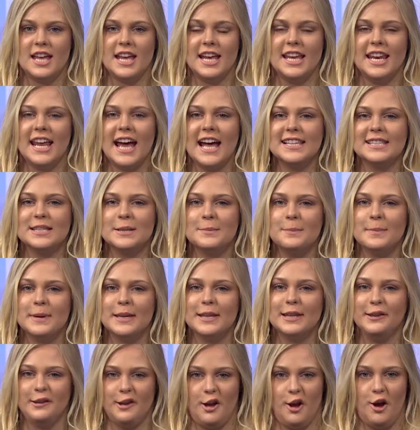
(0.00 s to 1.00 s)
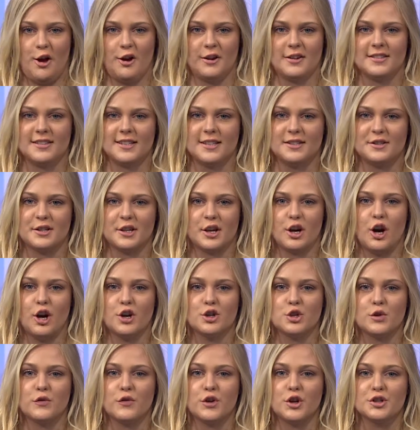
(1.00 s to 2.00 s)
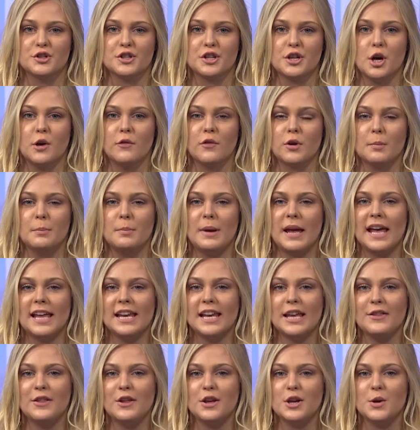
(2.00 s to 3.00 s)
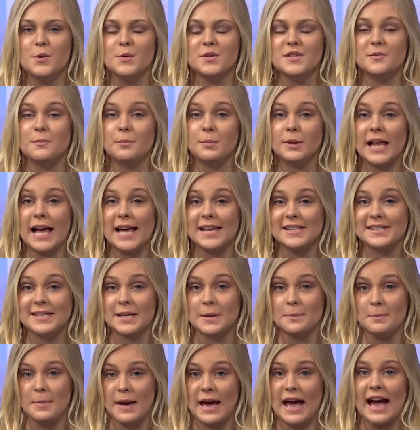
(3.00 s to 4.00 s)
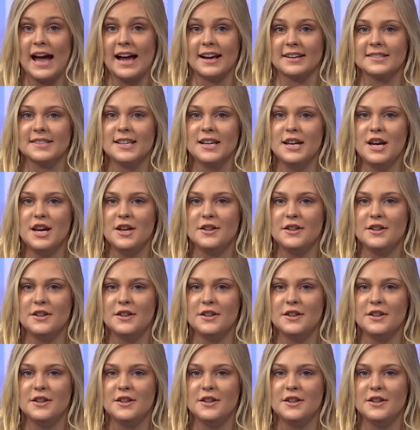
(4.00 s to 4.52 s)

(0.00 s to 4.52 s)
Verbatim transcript: It hasn't been long since the controversy over banning the use of plastic bags.